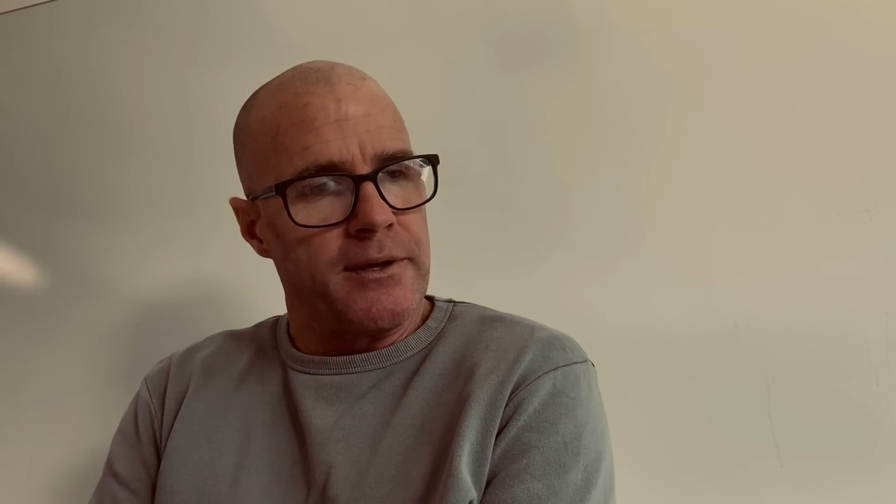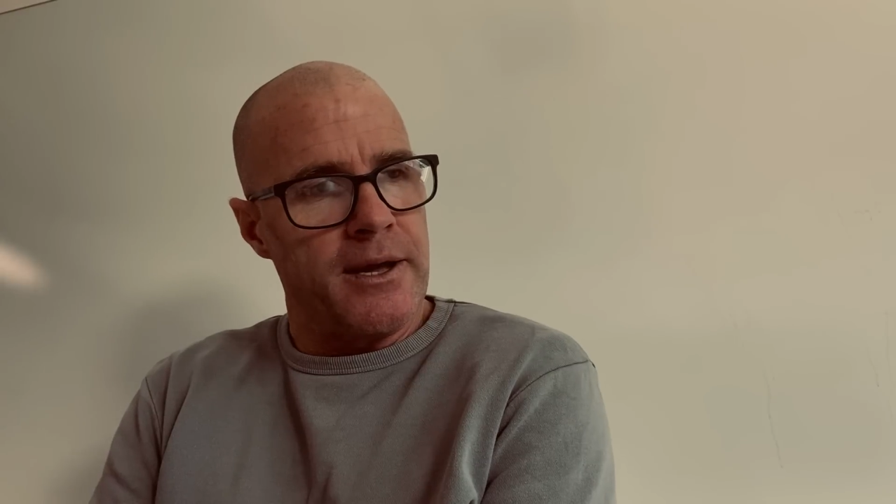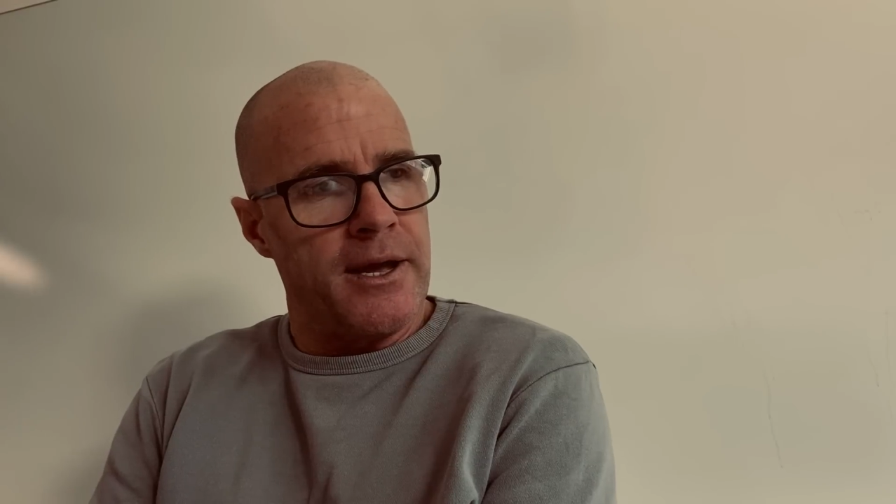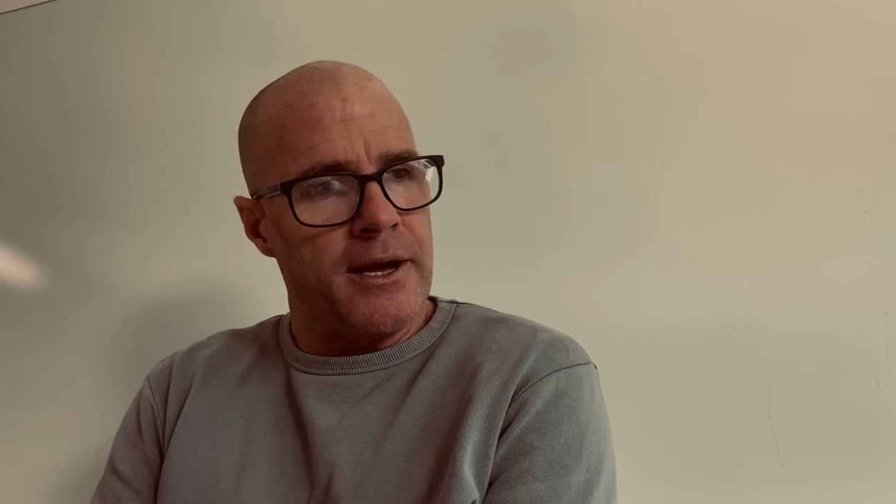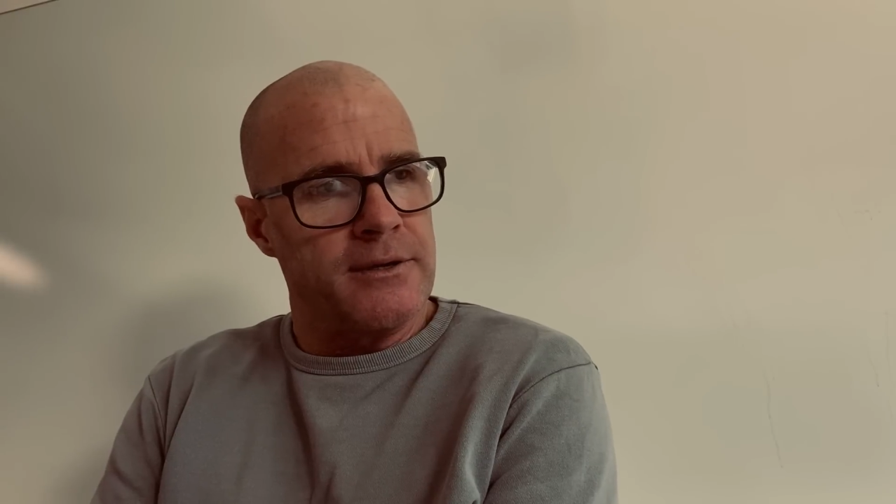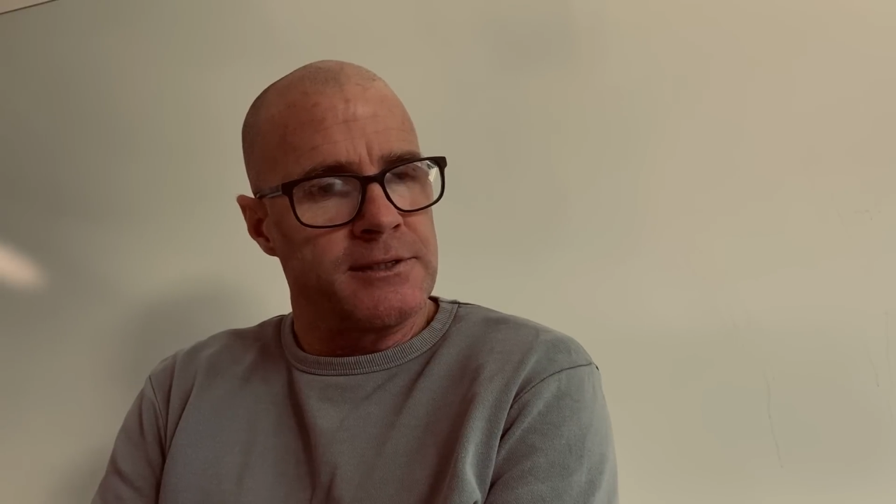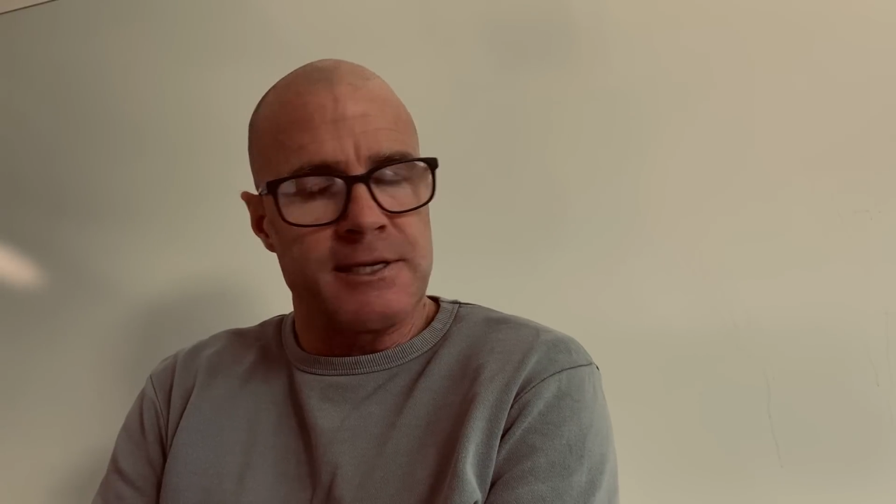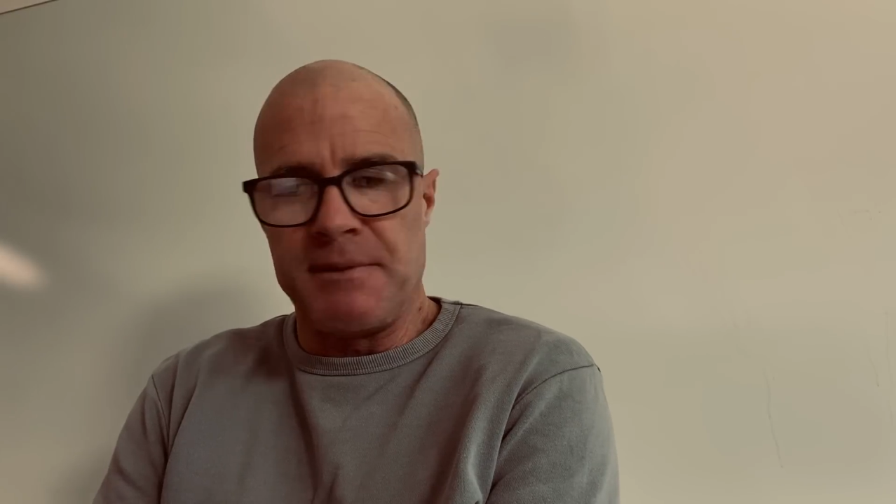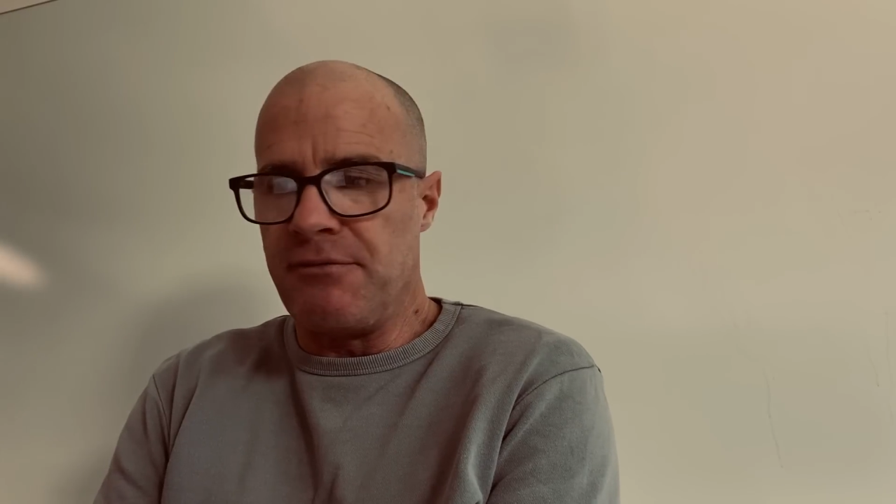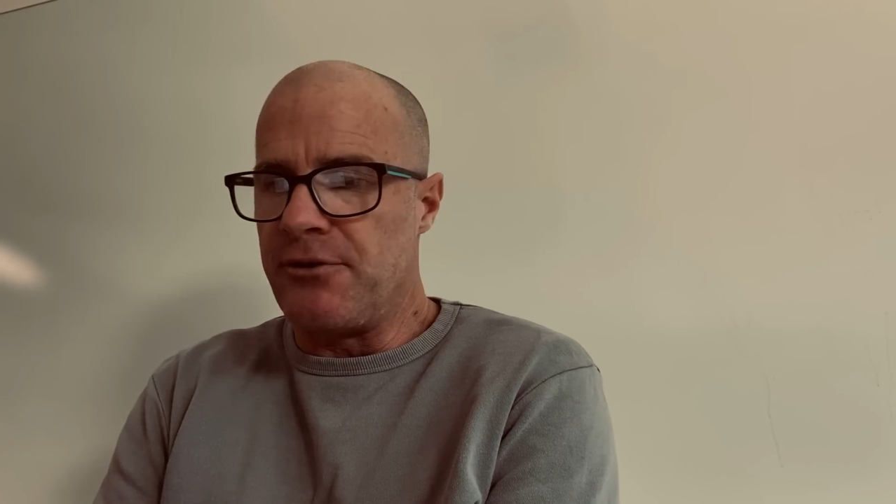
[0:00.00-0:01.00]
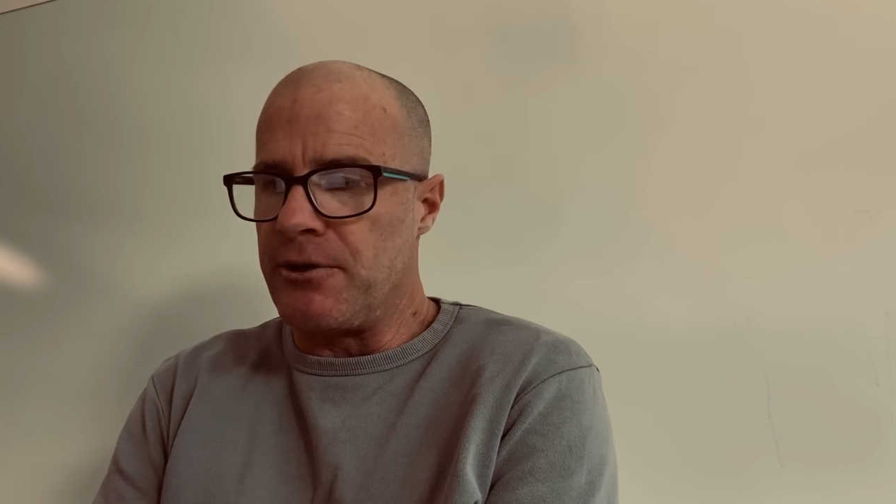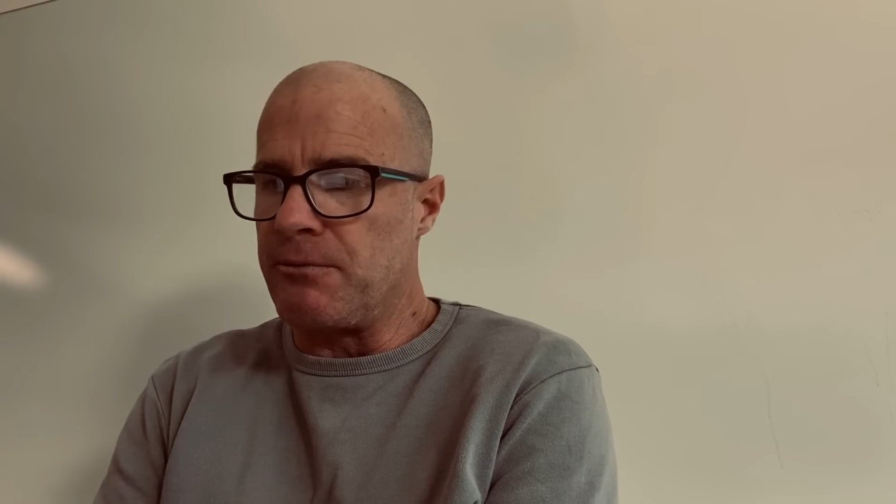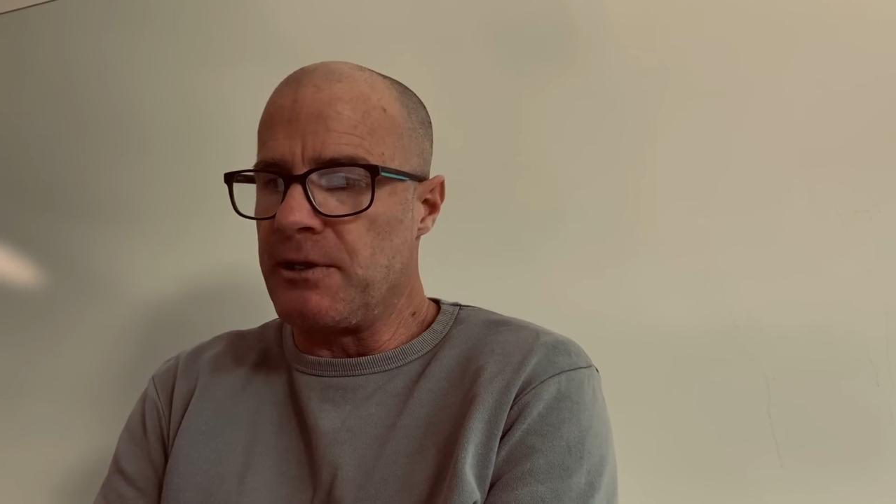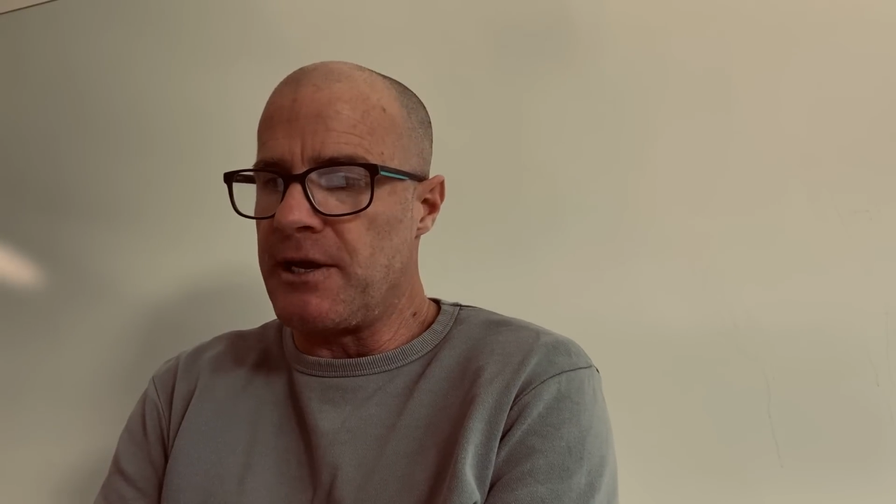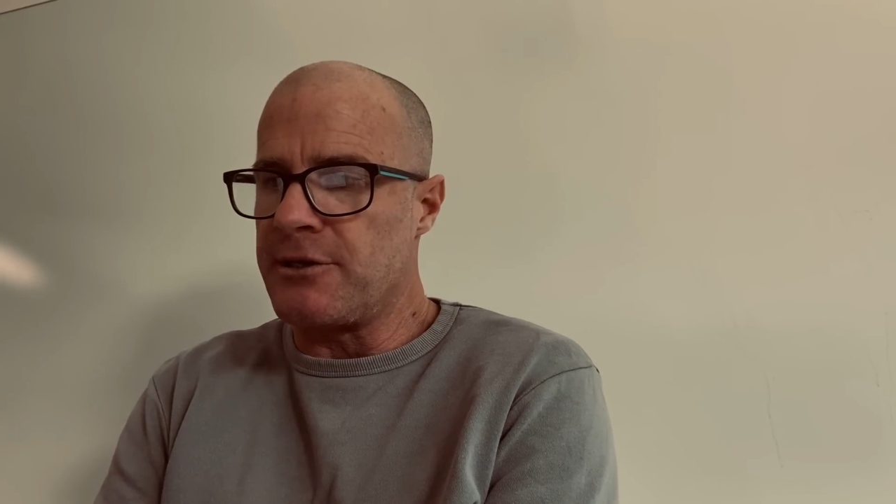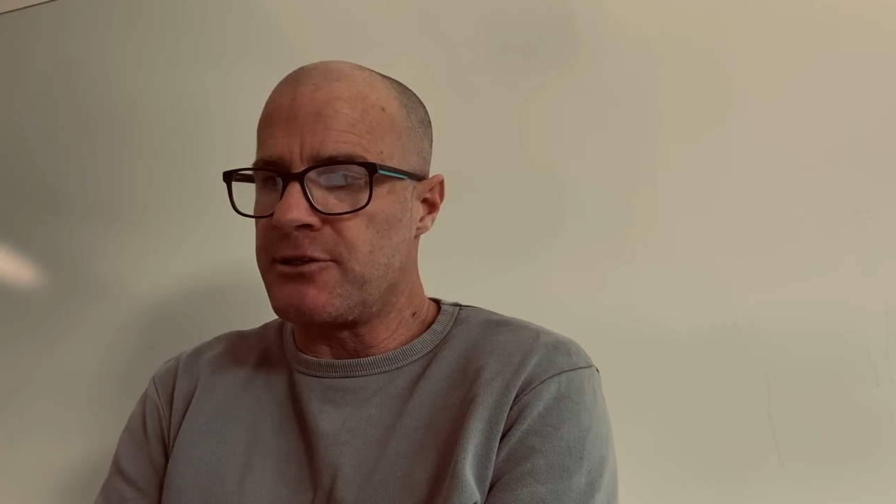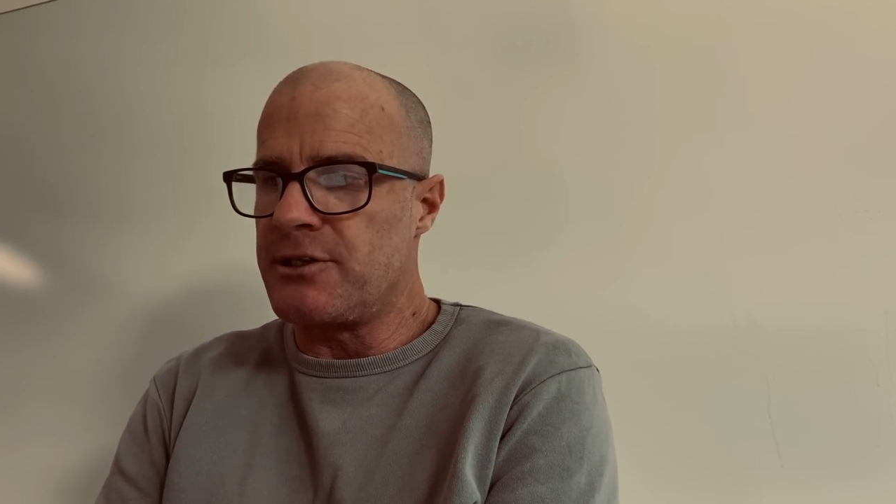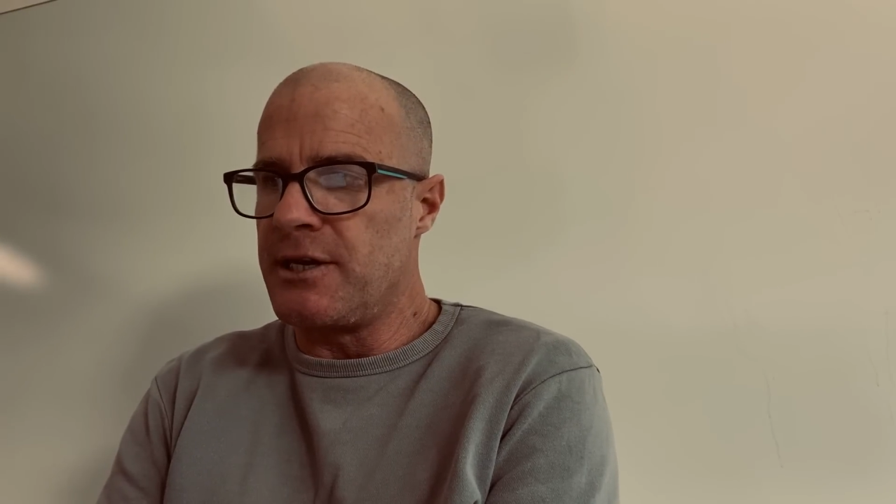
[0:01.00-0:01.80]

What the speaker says: our semi-final clash